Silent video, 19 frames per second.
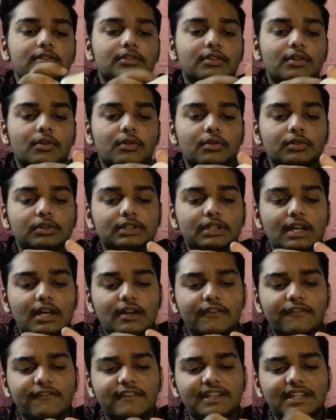So
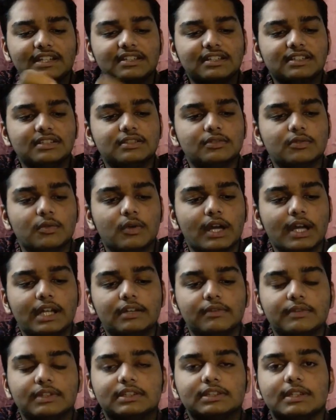the finish is quite
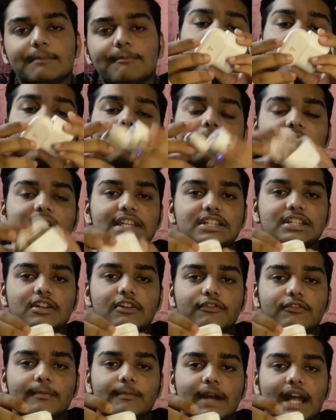with the combination
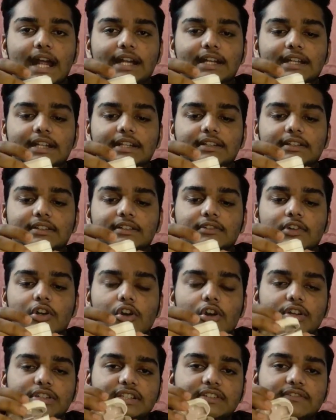of matte and
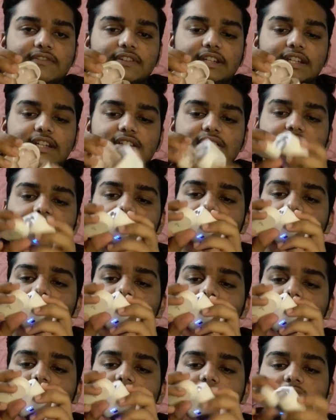glossy finish,
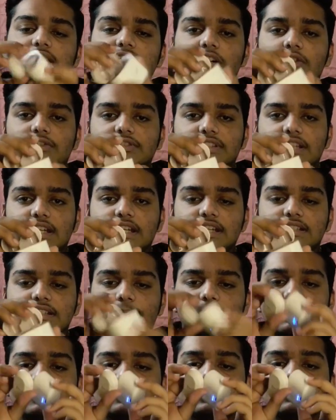and the finish outside is
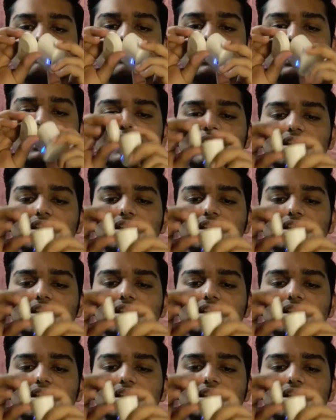amazing, but